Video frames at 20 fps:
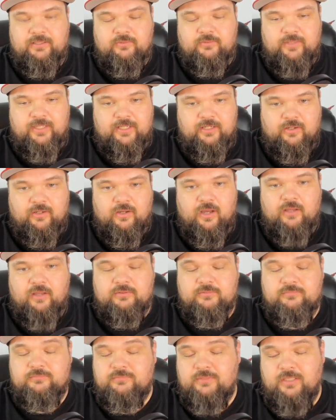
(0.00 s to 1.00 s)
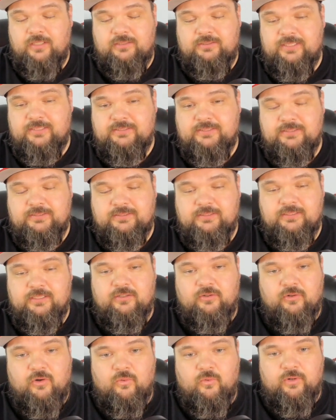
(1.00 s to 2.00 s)
You hit a decent
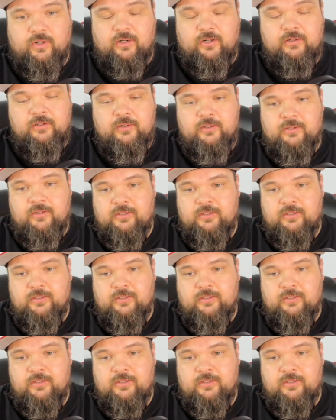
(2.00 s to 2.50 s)
corner,